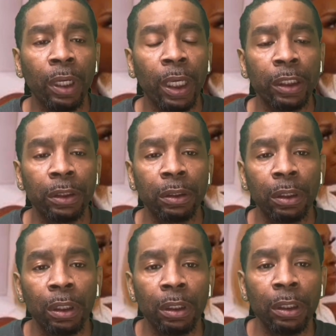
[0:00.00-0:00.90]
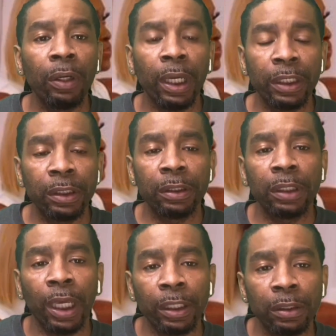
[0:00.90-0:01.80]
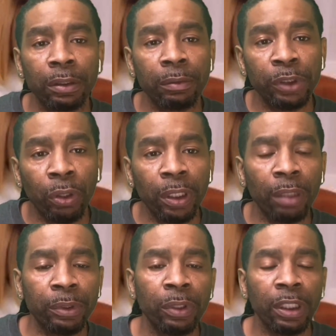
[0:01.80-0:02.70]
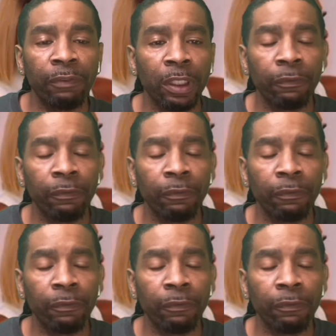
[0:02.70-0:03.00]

ex's ex showing up to an event of